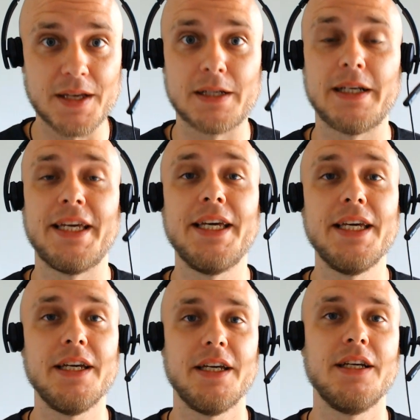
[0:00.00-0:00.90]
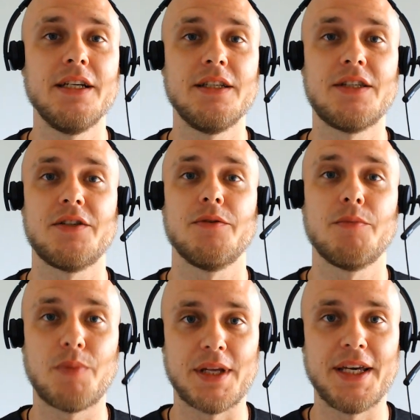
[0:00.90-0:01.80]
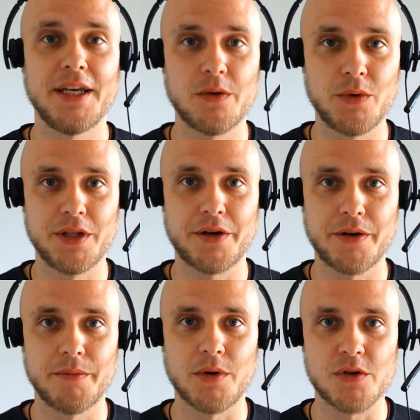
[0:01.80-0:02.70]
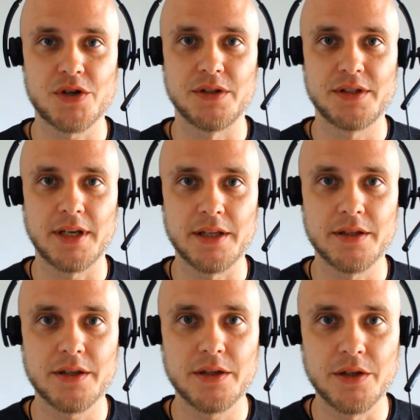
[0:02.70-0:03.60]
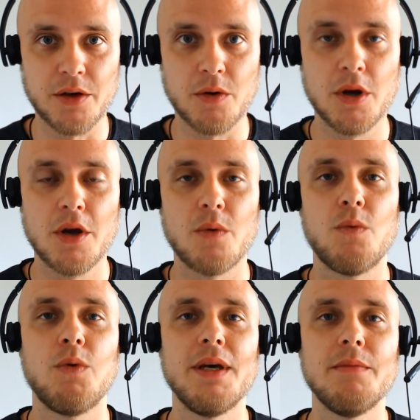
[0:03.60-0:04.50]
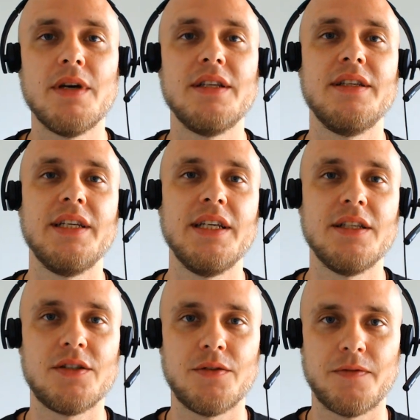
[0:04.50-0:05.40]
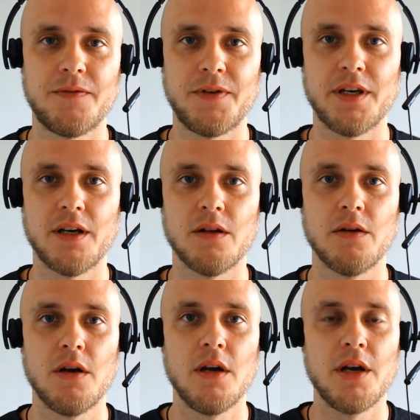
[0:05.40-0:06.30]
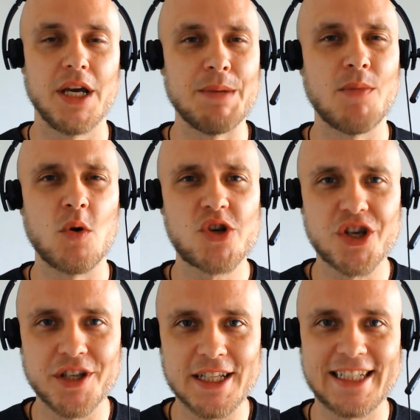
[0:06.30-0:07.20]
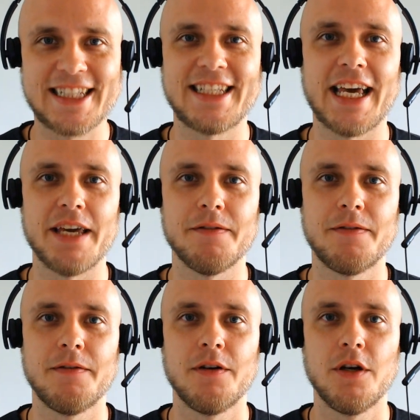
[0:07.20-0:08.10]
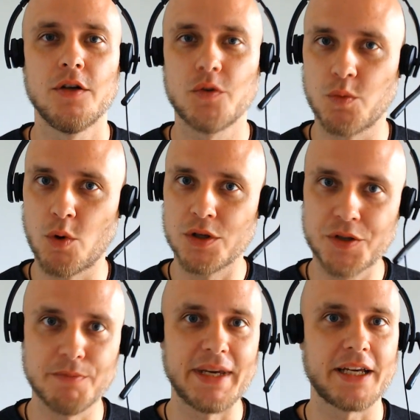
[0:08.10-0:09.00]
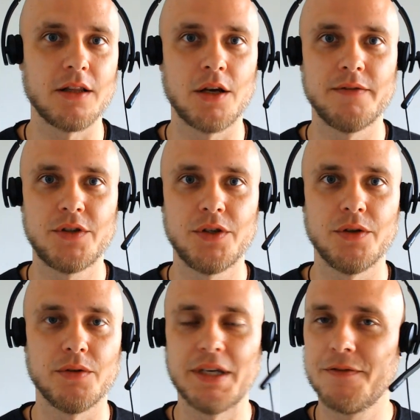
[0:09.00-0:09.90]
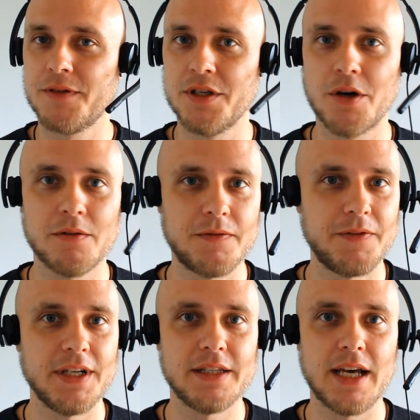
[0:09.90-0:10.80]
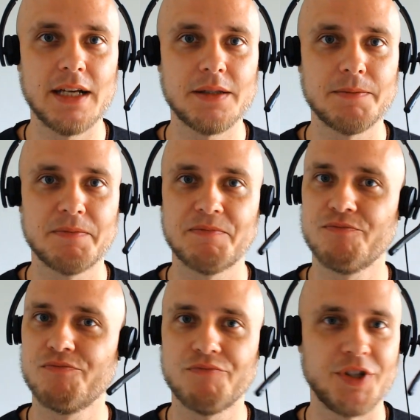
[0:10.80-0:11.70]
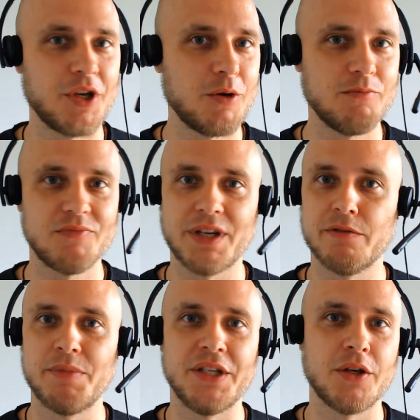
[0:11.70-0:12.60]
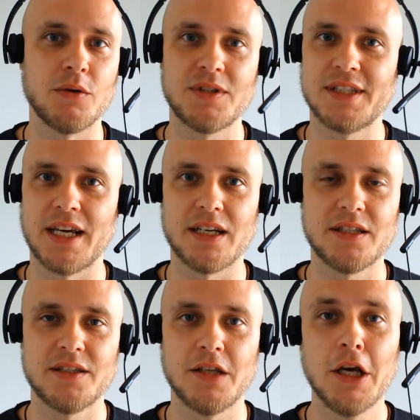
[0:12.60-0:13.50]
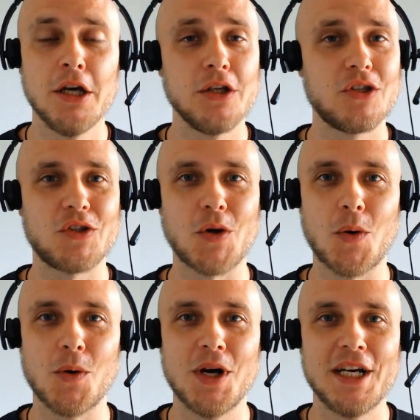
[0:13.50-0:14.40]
he is playing with her emotions, and you know, women needs to feel emotionally safe to want to make love to you. If they don't feel that, you know, there will be no sex. So